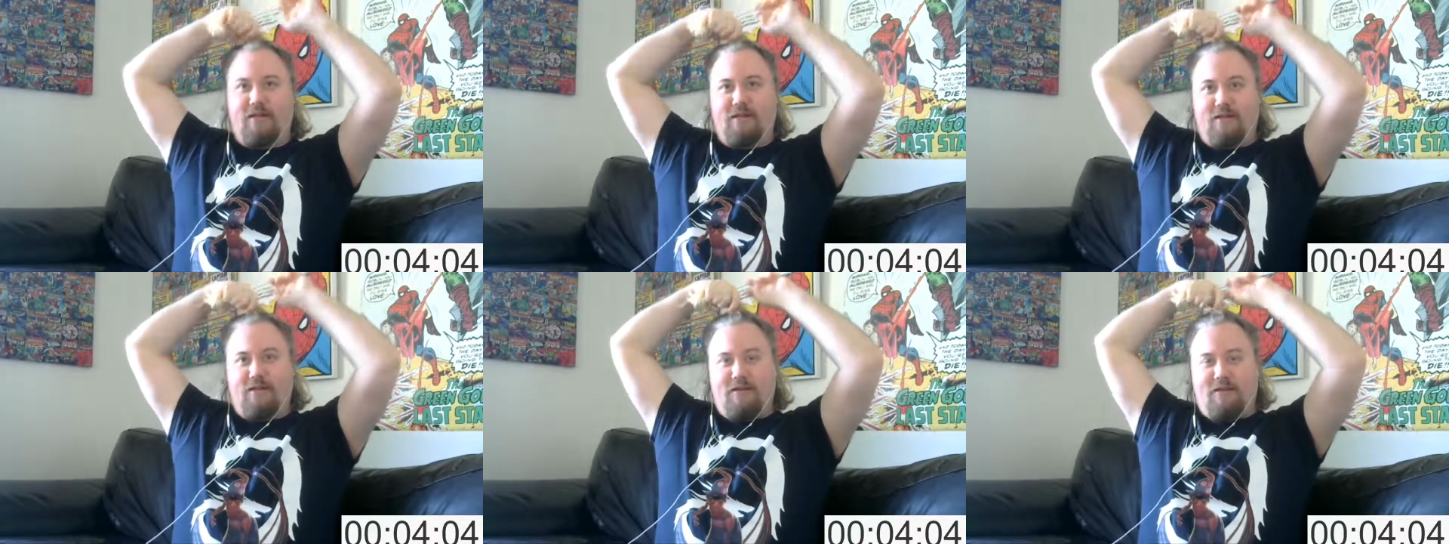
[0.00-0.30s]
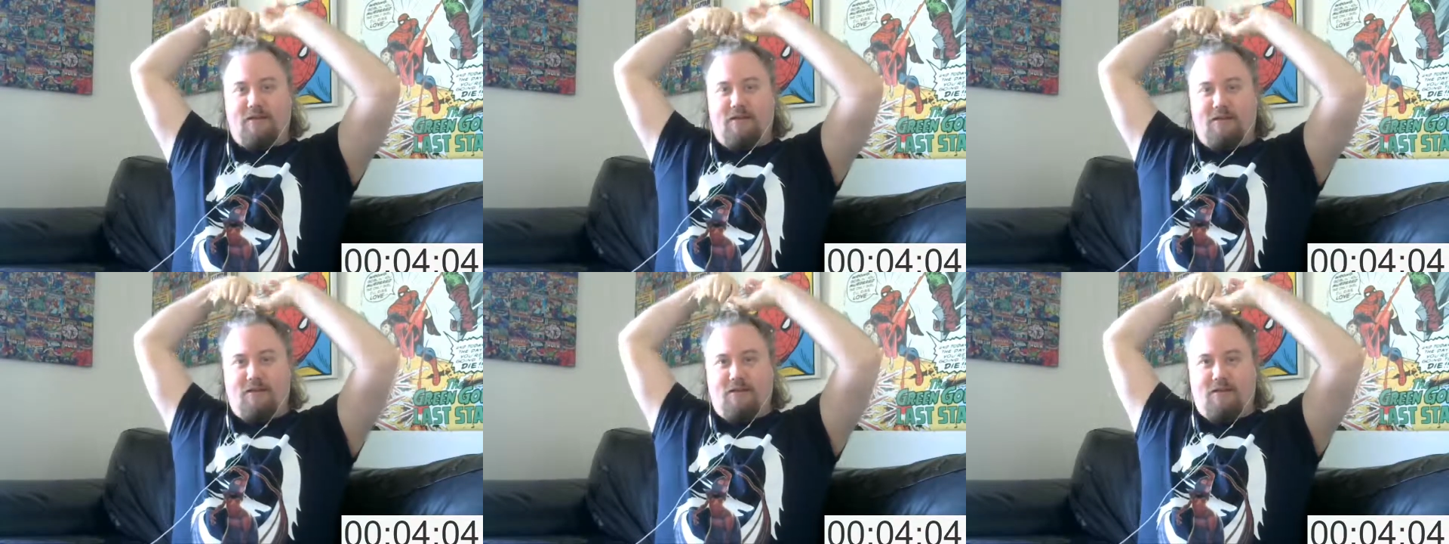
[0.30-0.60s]

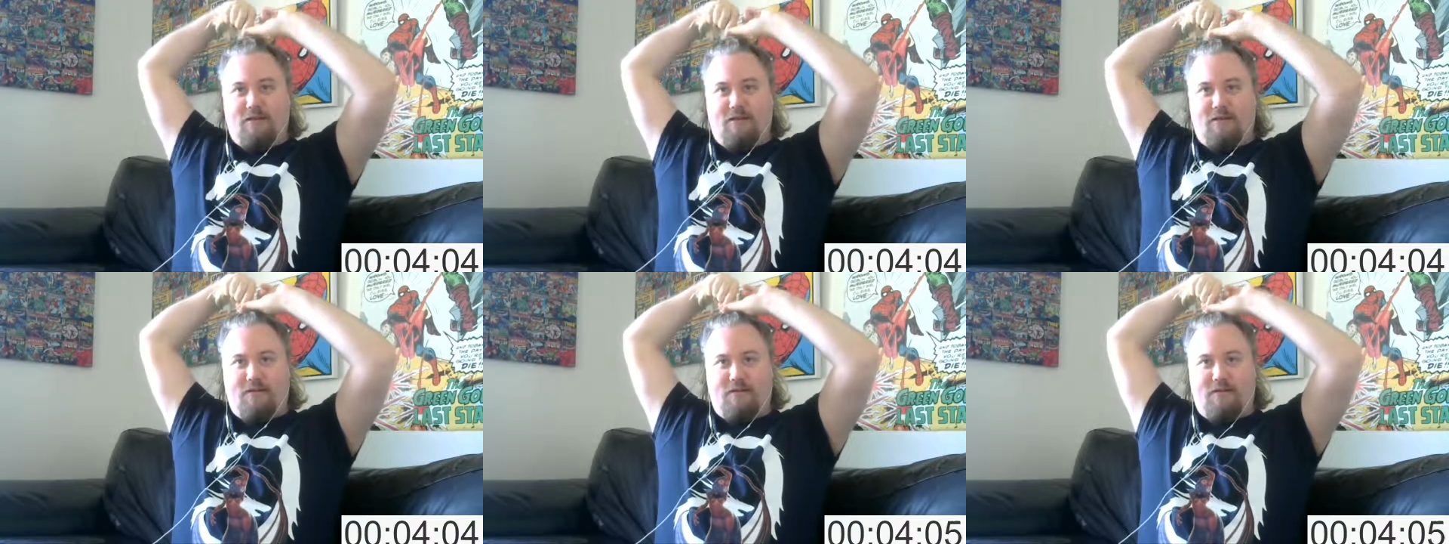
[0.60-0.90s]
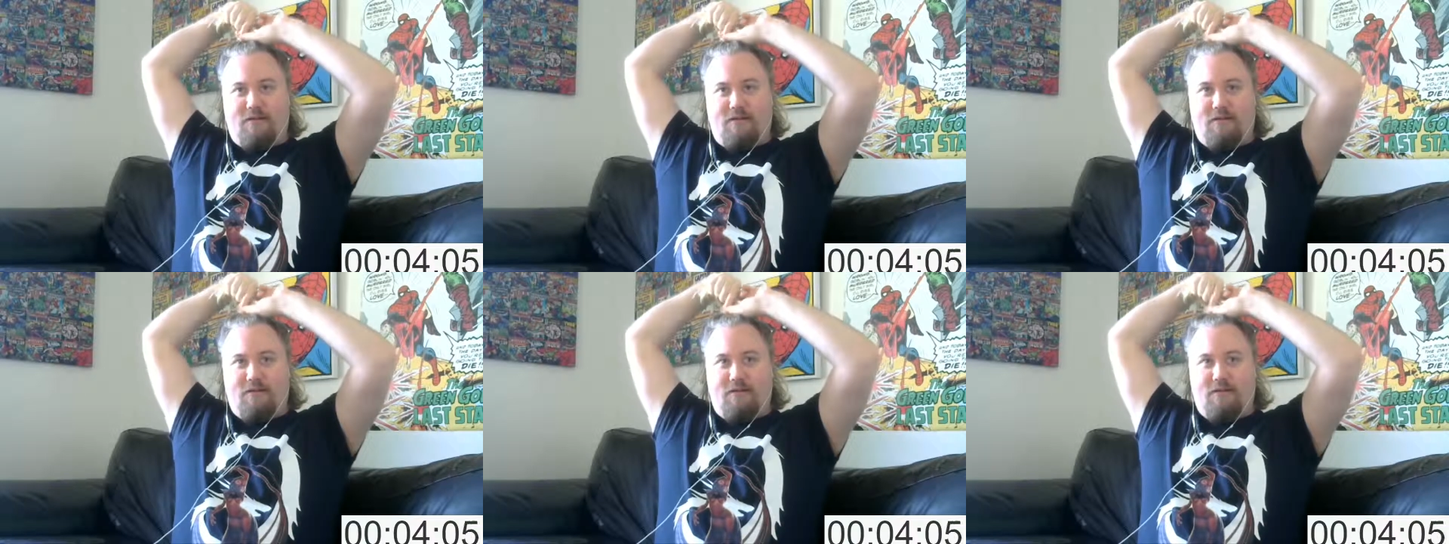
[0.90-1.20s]

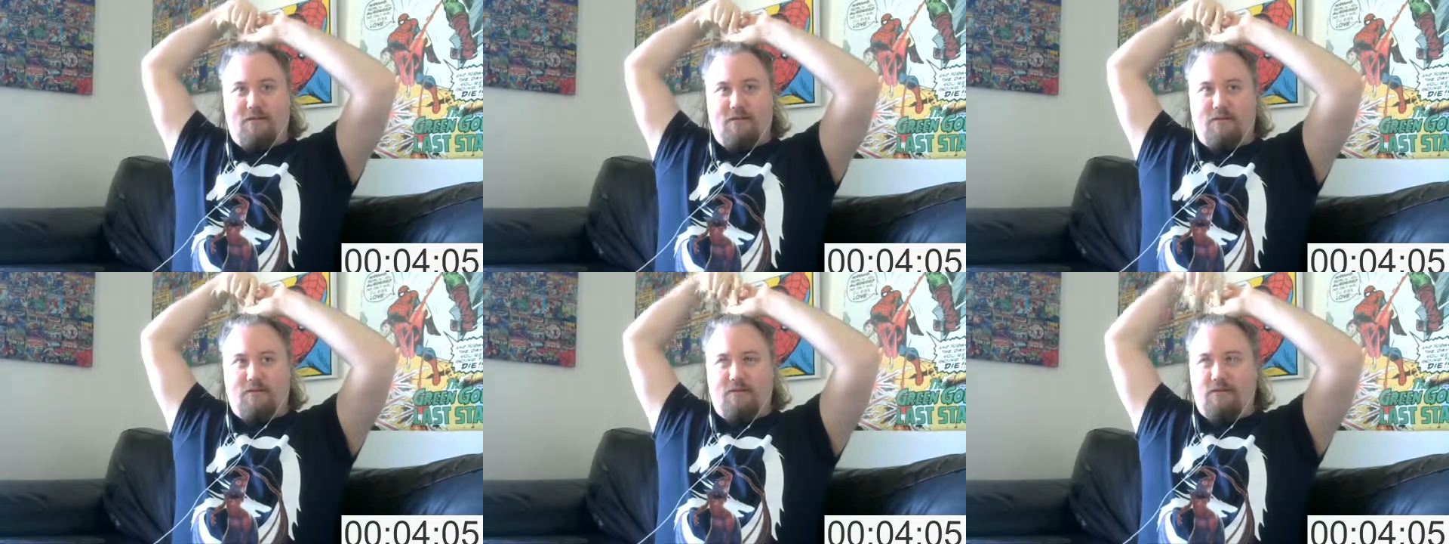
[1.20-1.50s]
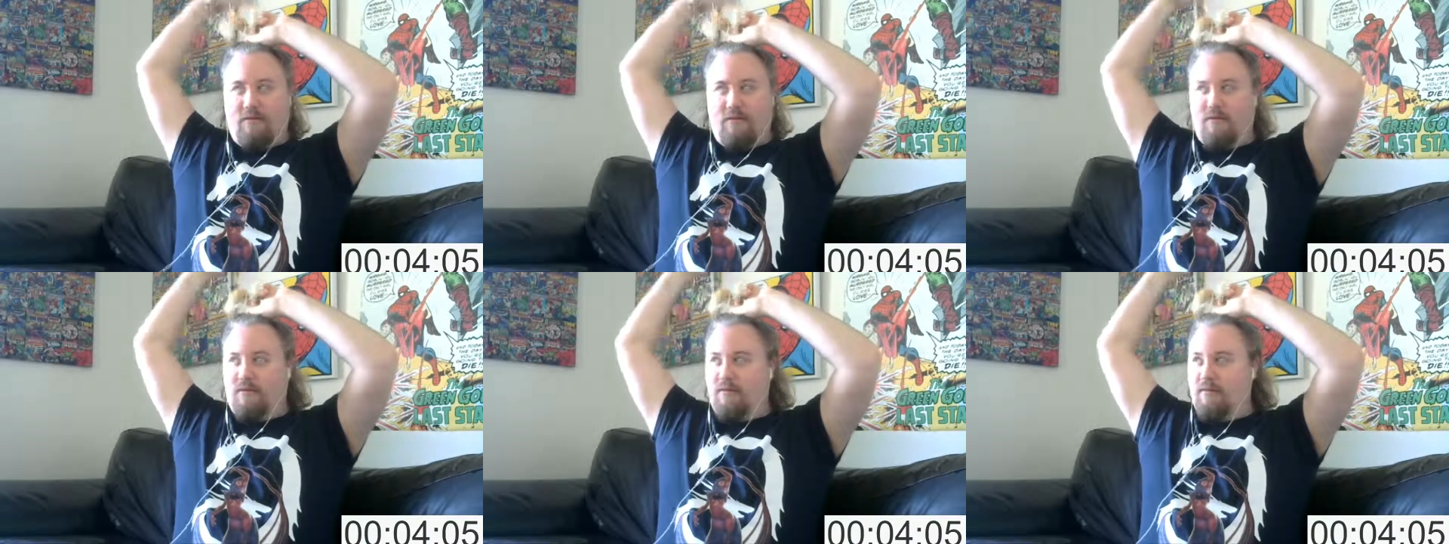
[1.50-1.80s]

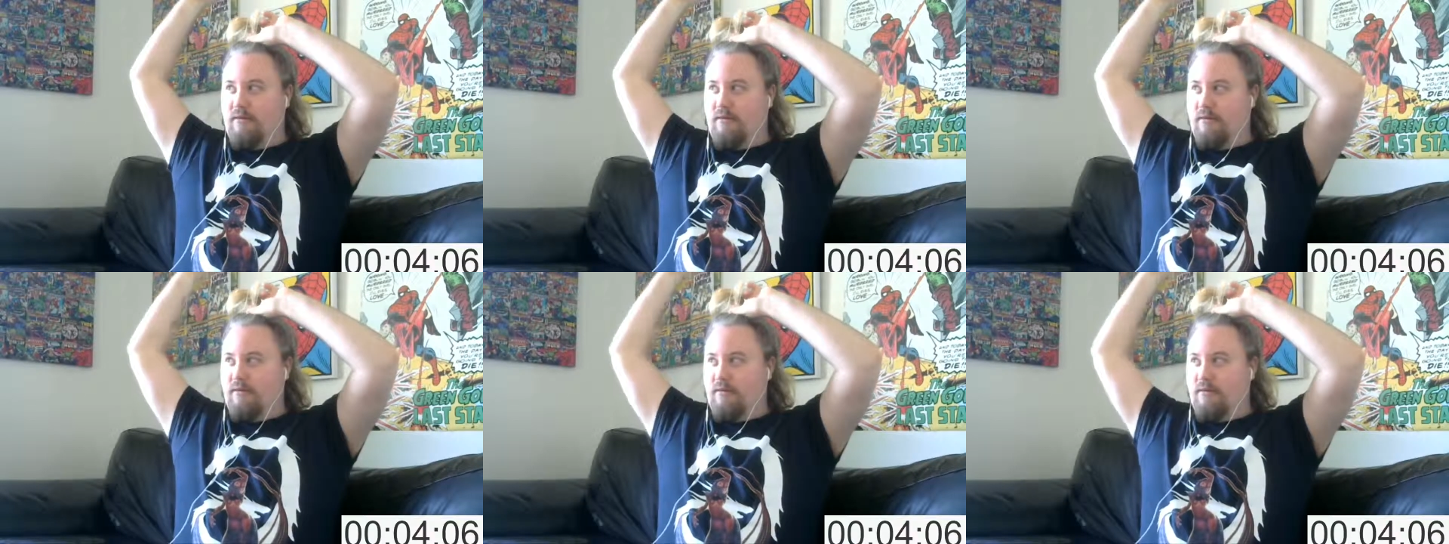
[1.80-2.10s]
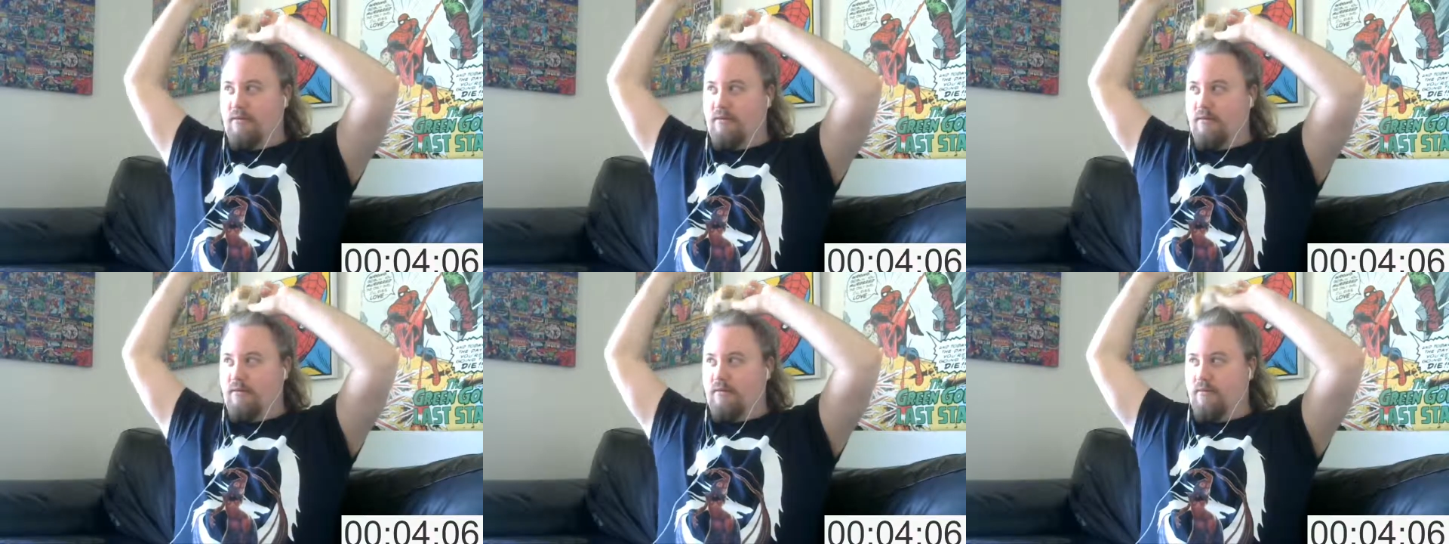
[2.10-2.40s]

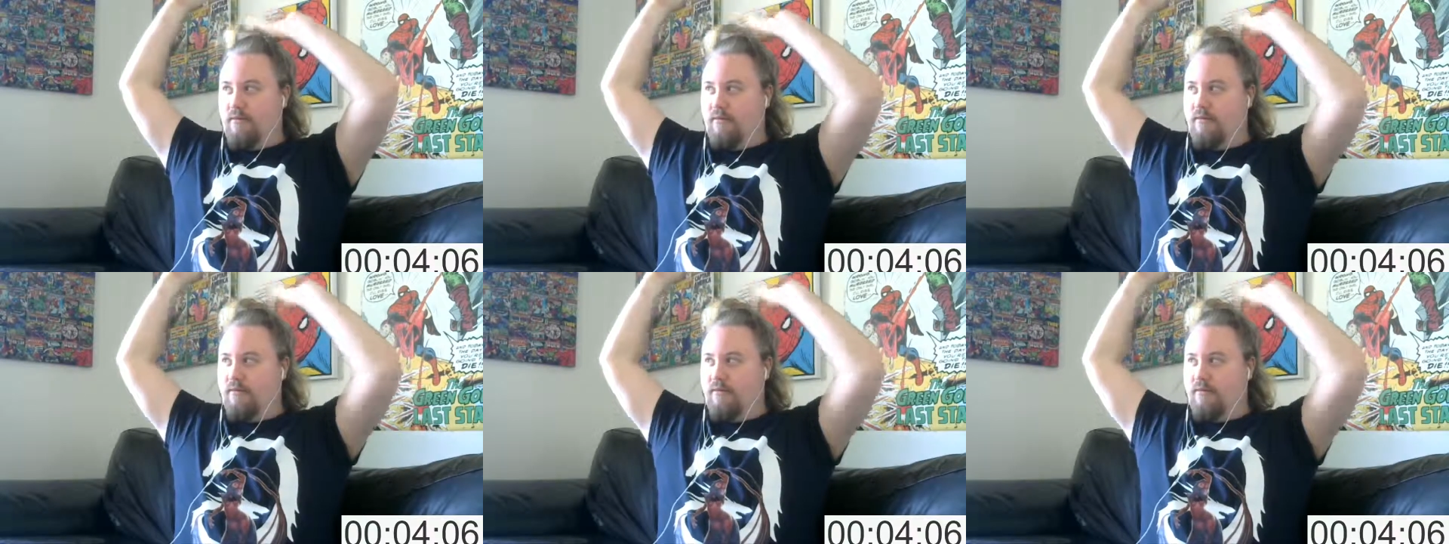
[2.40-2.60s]
Nobody speaks.